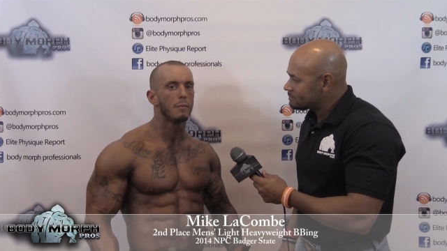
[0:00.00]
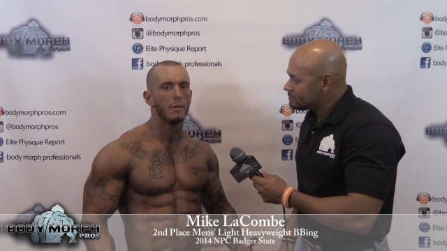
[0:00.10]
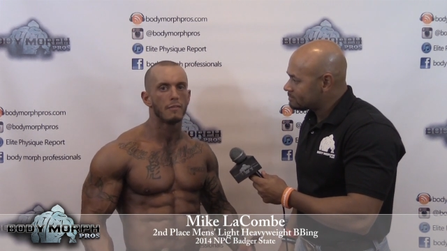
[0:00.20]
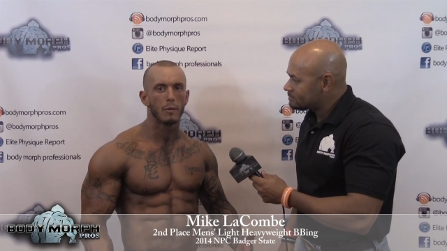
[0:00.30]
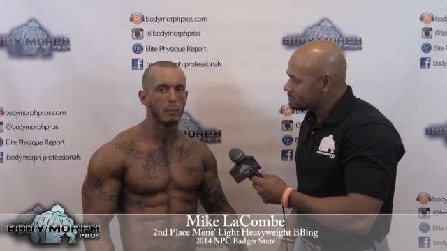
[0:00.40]

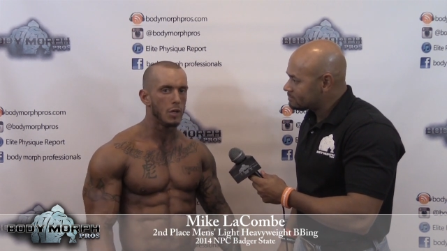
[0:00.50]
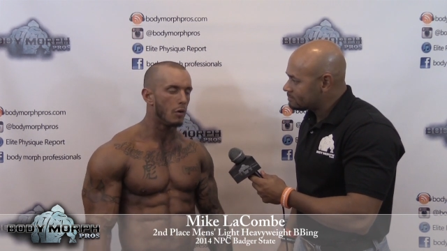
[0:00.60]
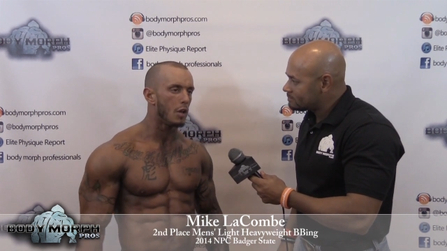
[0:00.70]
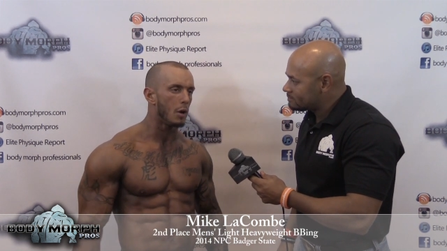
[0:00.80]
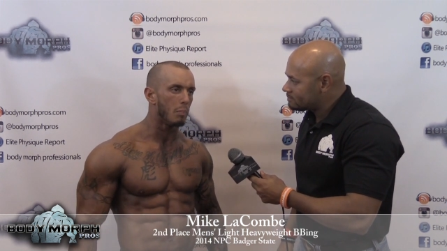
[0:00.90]
Speaker 1: from, from
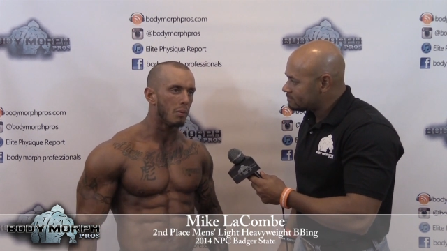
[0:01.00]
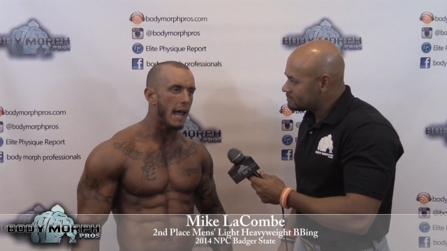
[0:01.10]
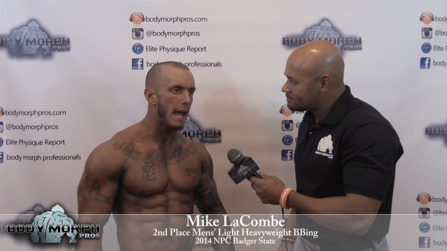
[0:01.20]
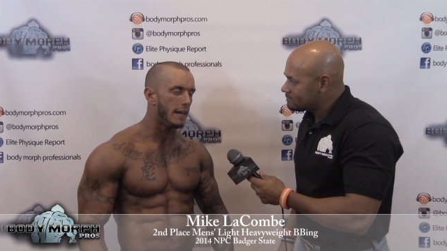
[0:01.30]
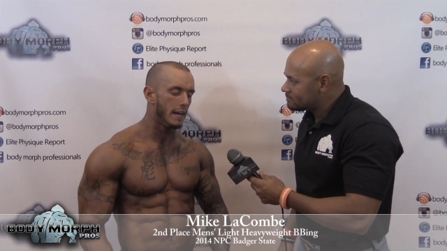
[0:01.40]
you know your, your
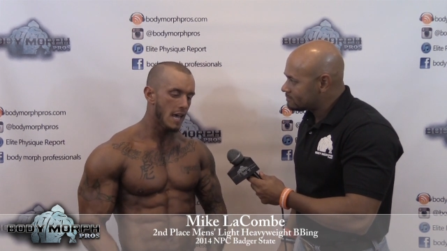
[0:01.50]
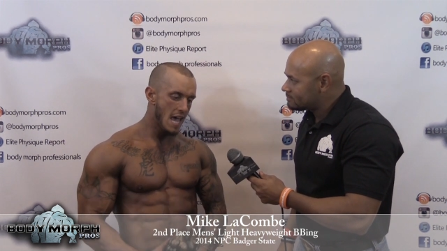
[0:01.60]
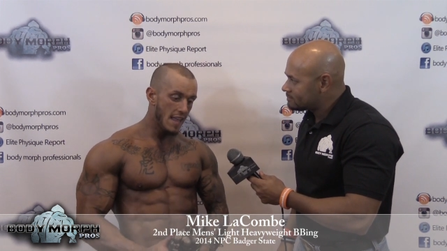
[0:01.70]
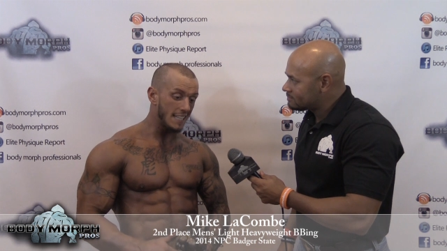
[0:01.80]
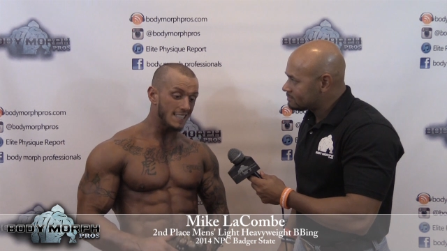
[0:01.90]
plan. And
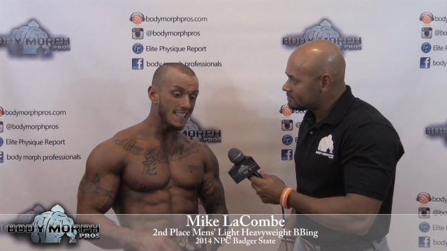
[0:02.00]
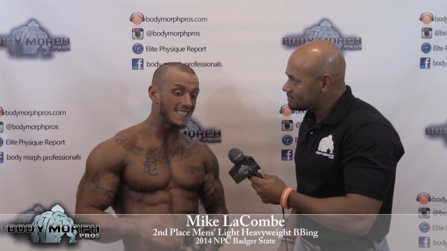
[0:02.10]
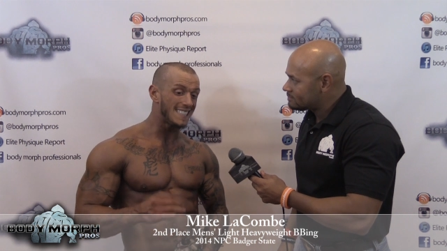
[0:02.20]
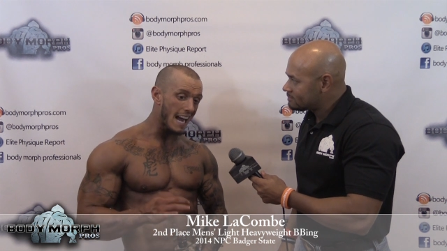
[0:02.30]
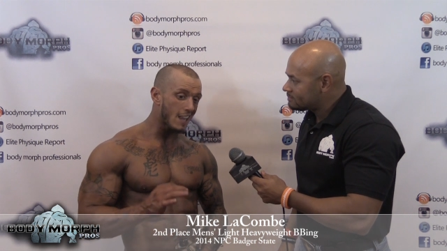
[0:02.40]

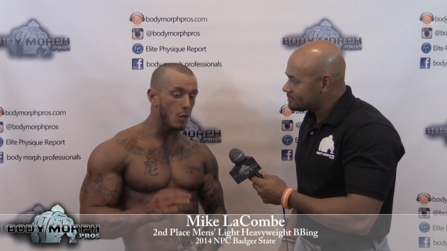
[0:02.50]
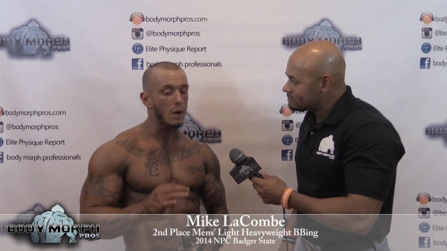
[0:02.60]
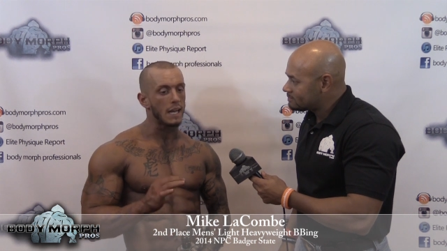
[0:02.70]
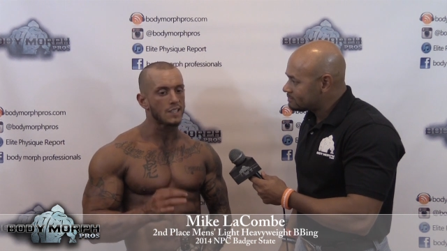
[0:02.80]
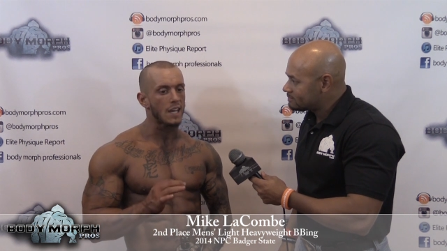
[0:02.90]
that's
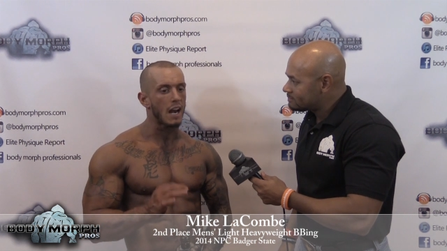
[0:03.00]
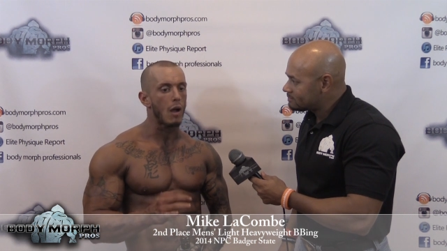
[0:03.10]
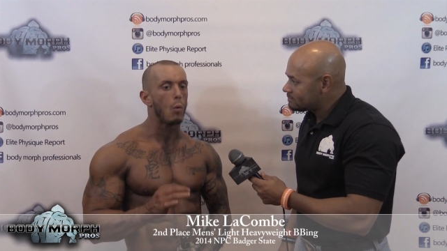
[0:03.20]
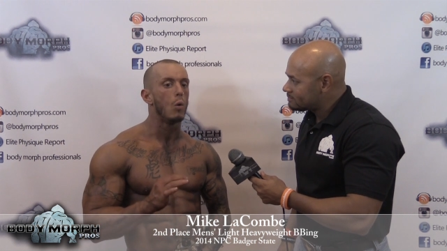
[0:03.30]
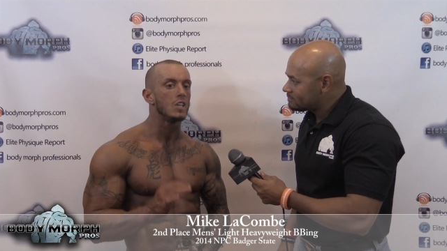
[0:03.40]
exactly what I said
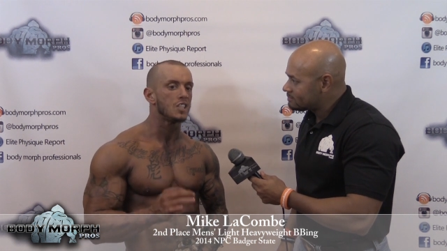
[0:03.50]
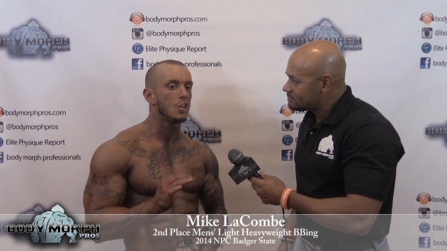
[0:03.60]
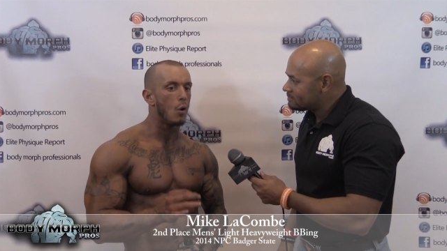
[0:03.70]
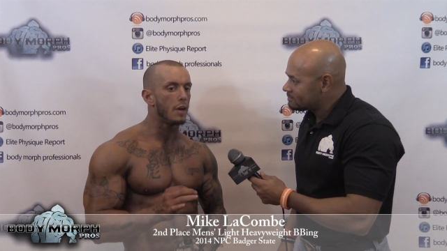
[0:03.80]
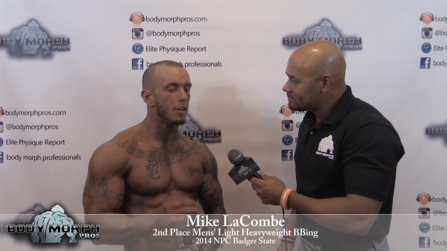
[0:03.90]
I
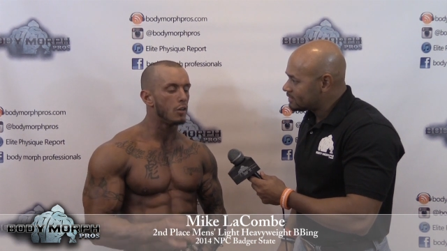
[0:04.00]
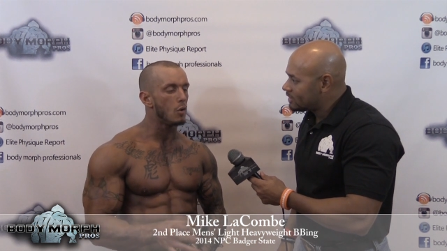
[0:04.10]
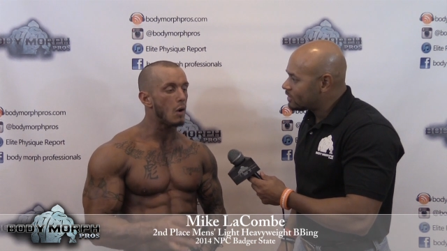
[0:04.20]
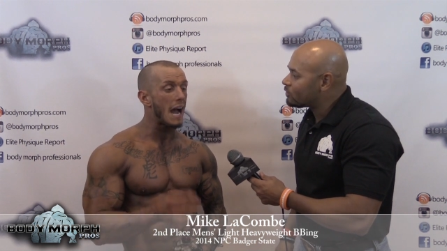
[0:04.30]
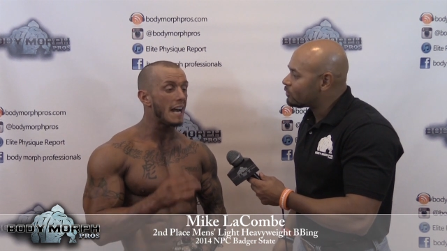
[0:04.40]
wasn't going to
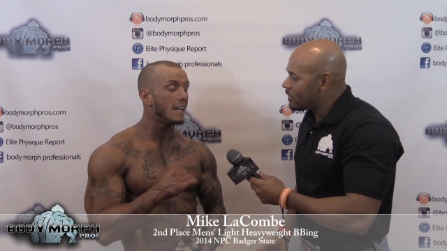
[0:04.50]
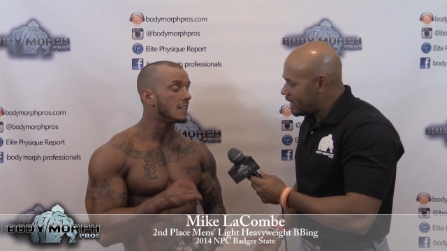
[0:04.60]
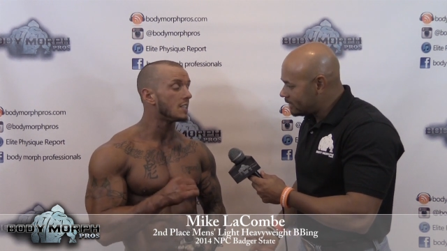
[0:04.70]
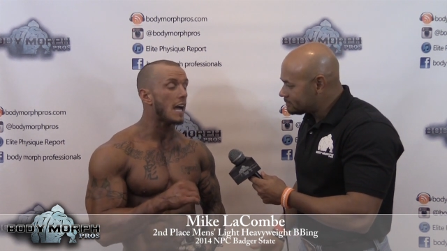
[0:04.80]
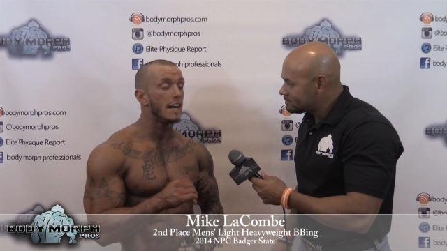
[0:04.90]
do. I
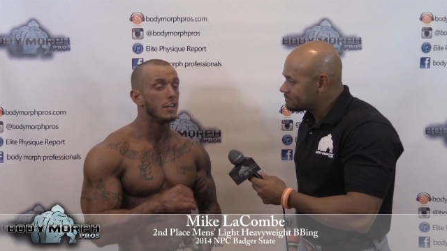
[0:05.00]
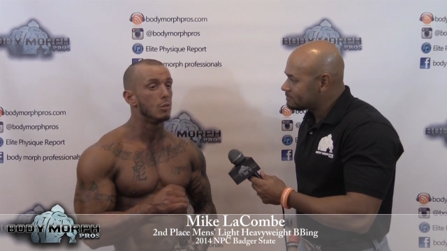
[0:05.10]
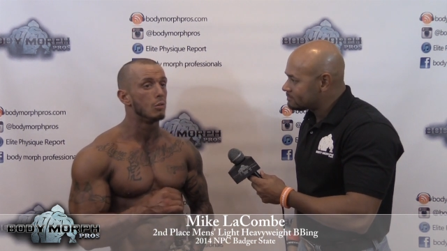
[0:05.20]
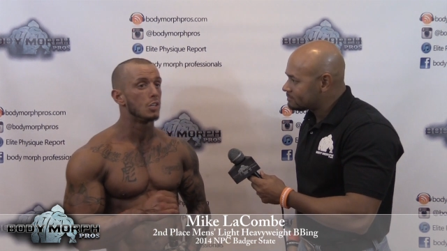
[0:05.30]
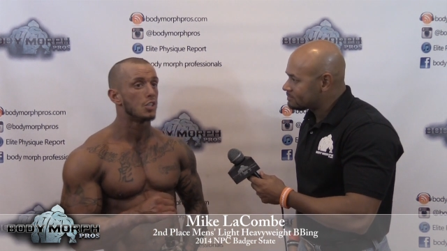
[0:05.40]
didn't decide
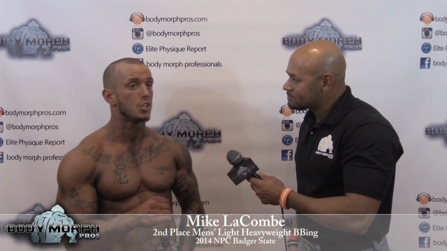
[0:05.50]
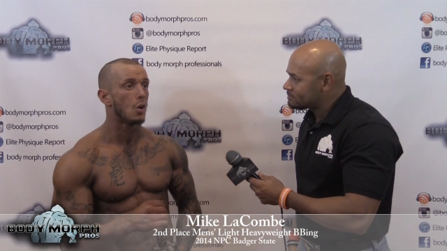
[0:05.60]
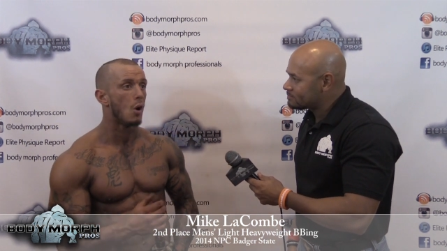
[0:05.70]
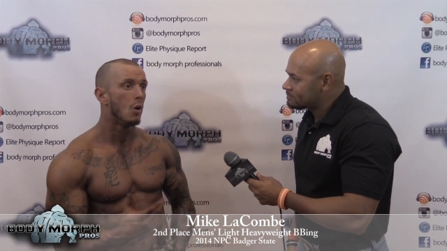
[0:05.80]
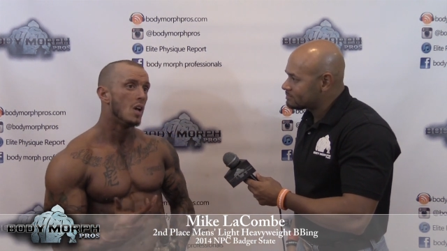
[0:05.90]
to do this
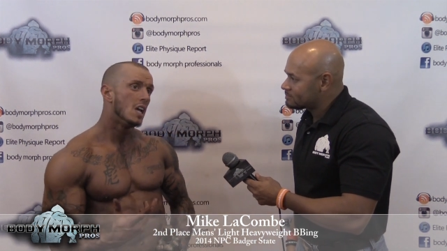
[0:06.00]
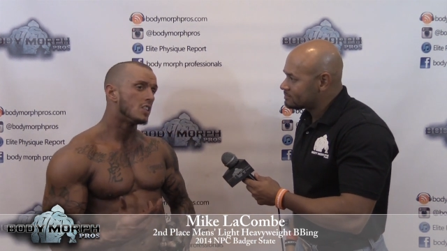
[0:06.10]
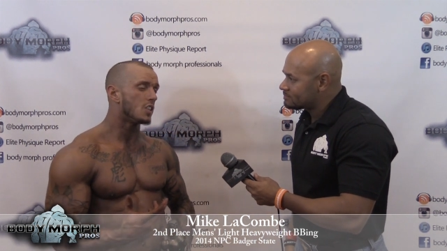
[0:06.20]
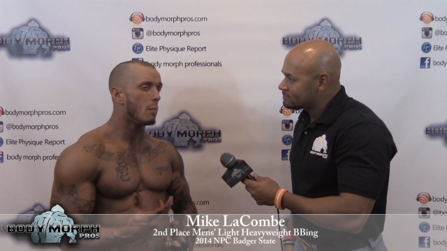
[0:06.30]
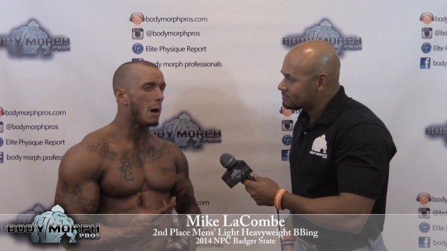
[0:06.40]
show
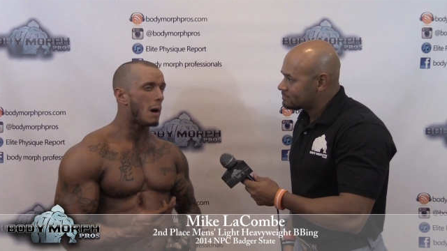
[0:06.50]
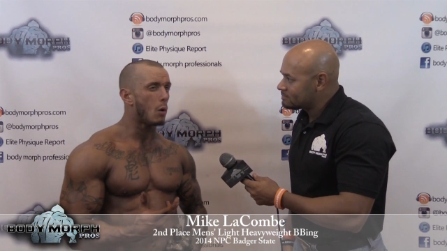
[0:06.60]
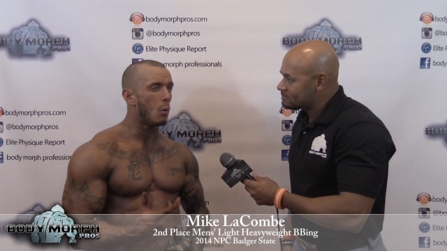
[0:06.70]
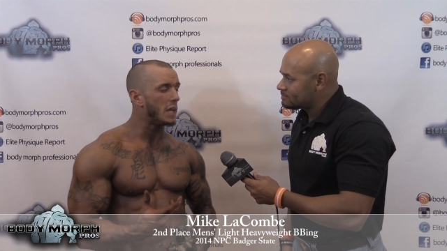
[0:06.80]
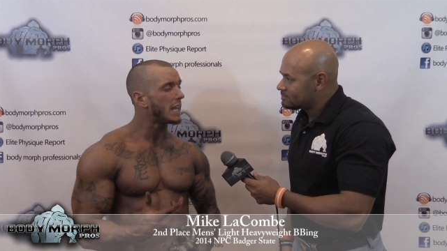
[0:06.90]
until
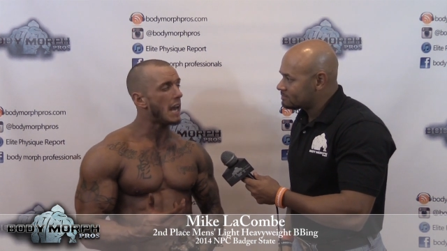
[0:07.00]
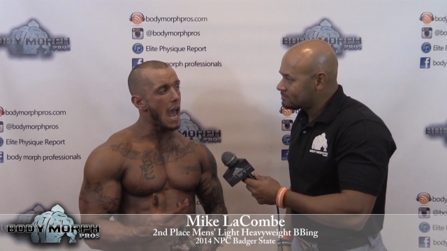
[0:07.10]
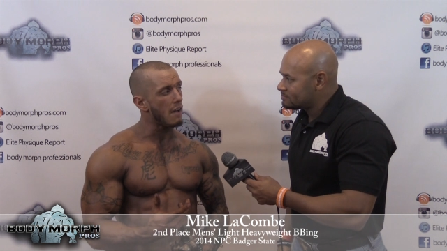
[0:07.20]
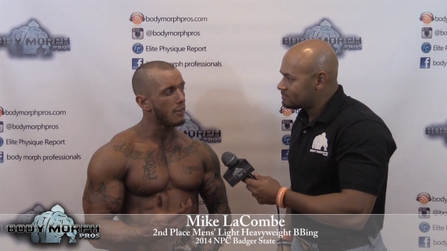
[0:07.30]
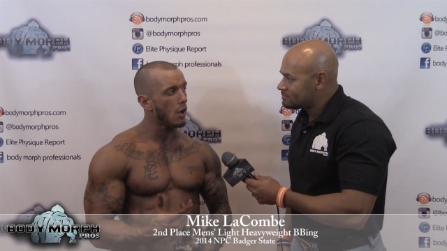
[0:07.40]
about a week and a
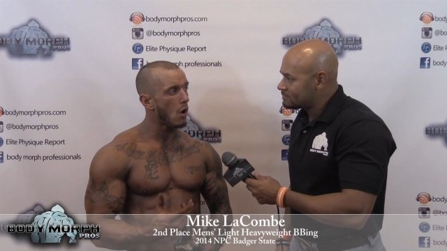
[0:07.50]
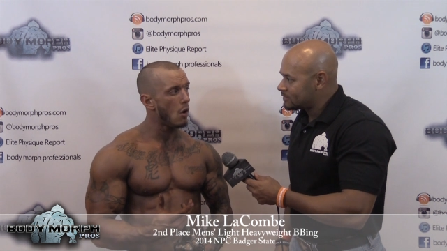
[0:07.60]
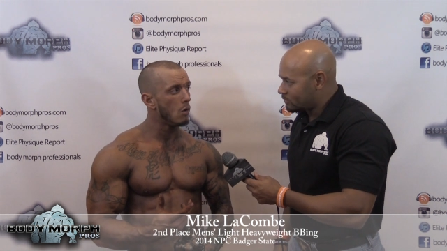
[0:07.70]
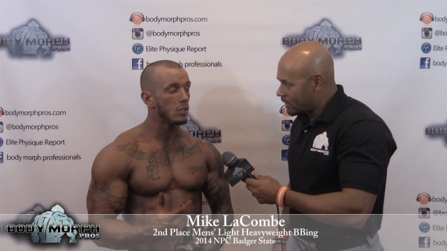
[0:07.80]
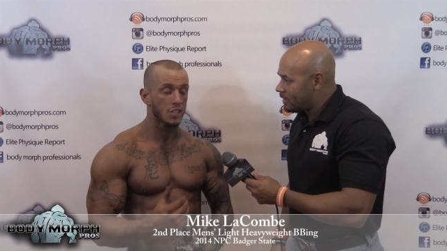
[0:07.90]
half ago,
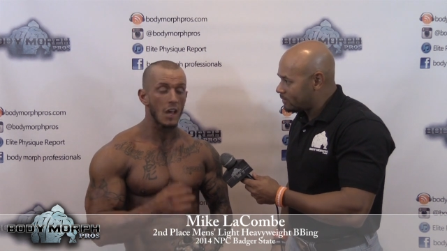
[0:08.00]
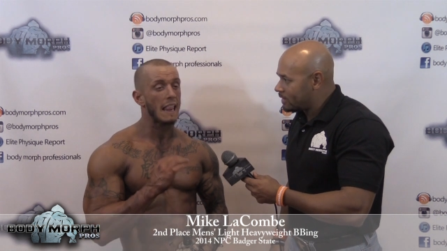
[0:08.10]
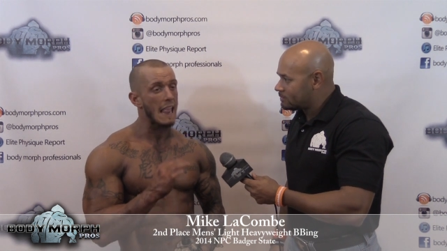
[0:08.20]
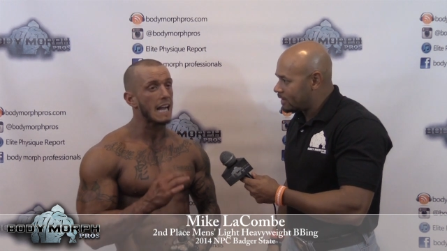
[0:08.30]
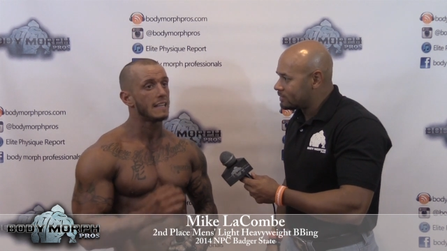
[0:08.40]
until
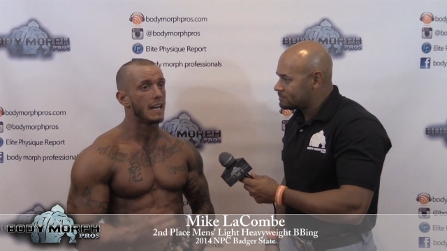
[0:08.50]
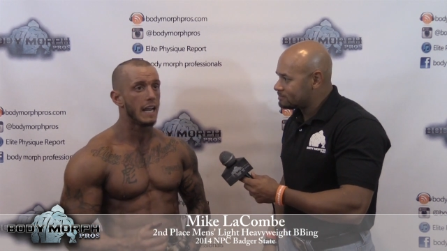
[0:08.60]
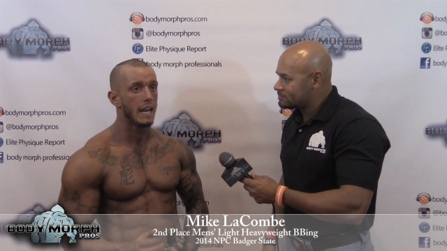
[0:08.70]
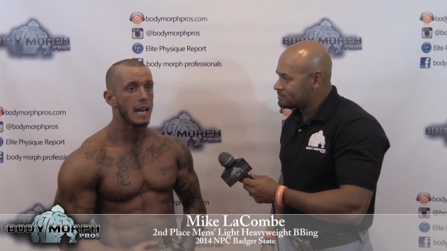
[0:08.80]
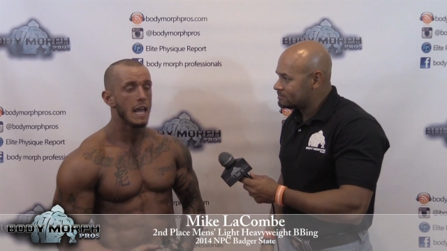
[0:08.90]
I locked it
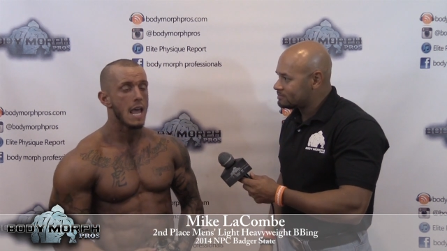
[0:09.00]
in.